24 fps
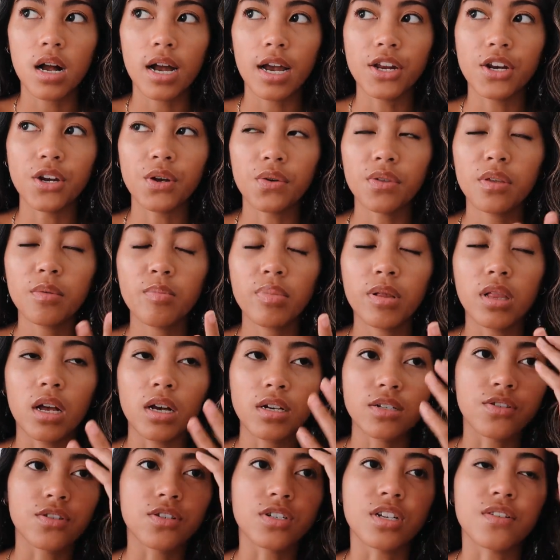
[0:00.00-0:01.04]
I know the
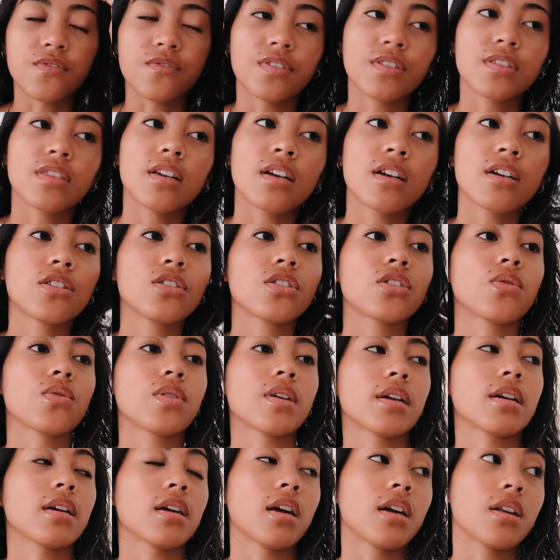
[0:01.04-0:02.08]
plugs are different there, so
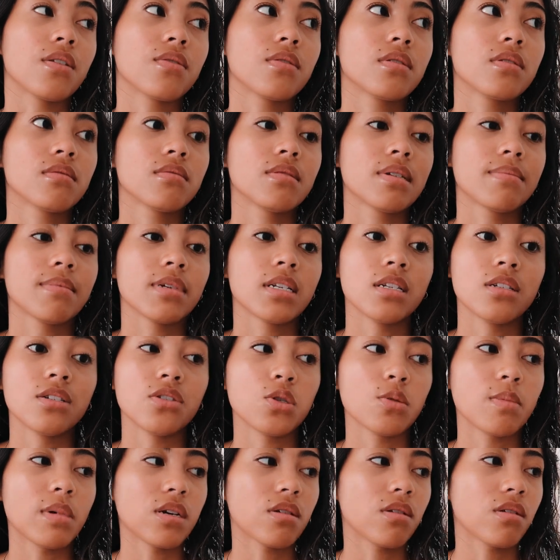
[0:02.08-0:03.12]
like I don't know what I'm gonna
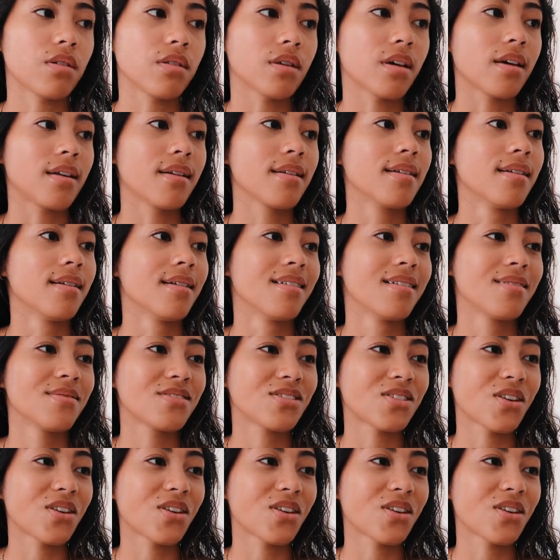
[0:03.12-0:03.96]
do about all that.